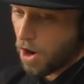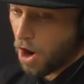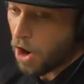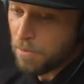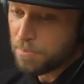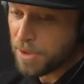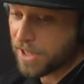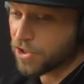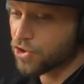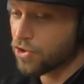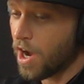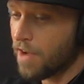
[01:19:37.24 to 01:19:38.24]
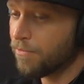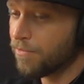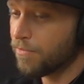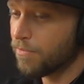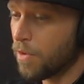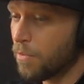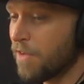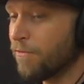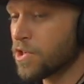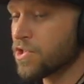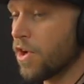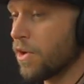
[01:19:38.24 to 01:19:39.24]
our biggest drive when we
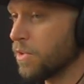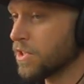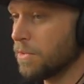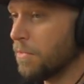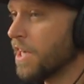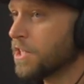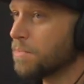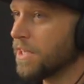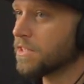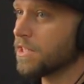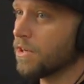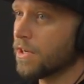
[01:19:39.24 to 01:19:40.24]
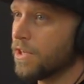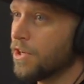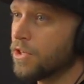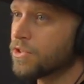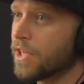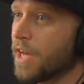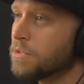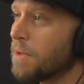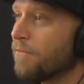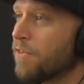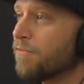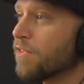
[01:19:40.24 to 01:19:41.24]
first started was the MySpace era, you know? So that was
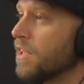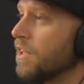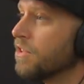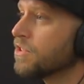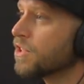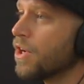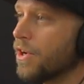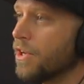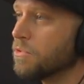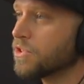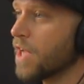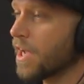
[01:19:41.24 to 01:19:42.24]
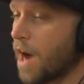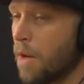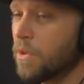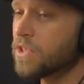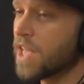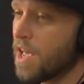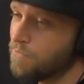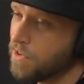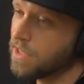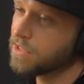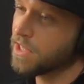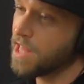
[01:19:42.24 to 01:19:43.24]
about 15 years ago. And it was like, I was
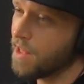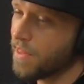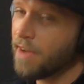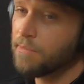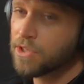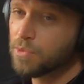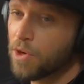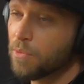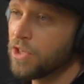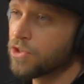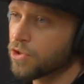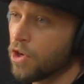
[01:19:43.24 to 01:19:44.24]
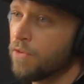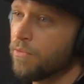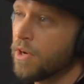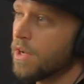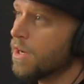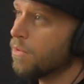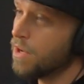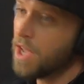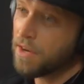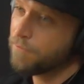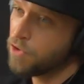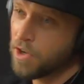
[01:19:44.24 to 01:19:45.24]
heavy into that. That was where we drove. We
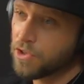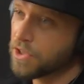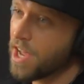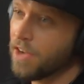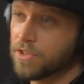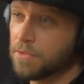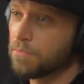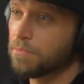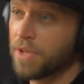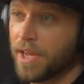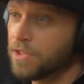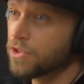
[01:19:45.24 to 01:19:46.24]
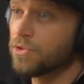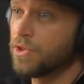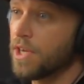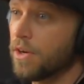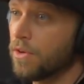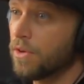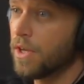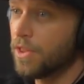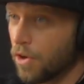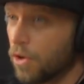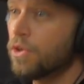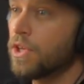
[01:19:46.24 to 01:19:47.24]
had a few hundred thousand plays through there in
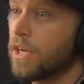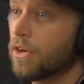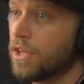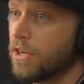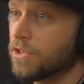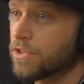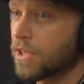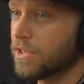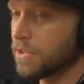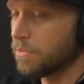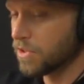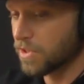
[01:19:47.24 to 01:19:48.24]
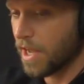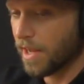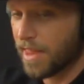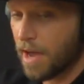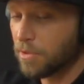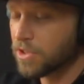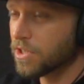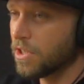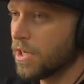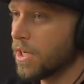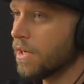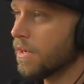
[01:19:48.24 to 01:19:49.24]
the earlier years because it was like, that was
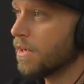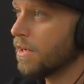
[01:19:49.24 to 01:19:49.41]
the,